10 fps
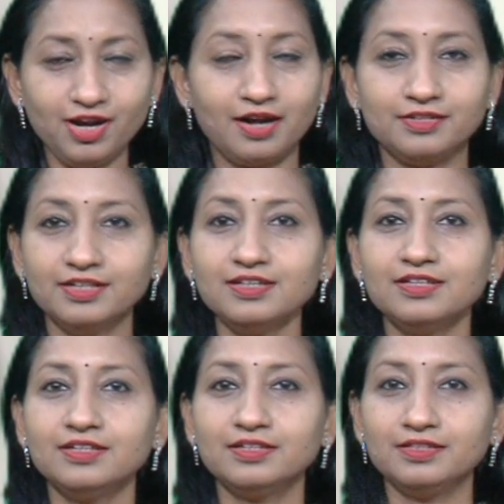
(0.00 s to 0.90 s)
are the
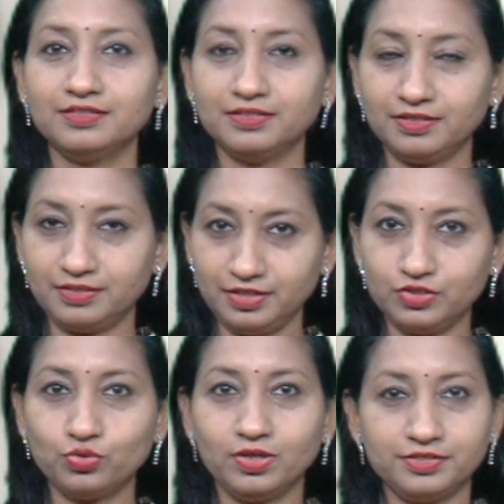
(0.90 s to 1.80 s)

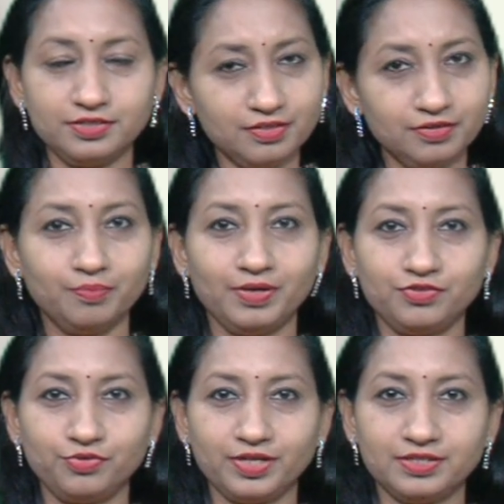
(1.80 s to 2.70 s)
insulator
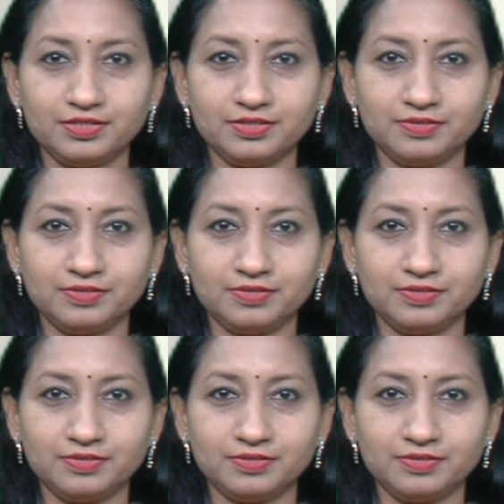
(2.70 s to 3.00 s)
materials.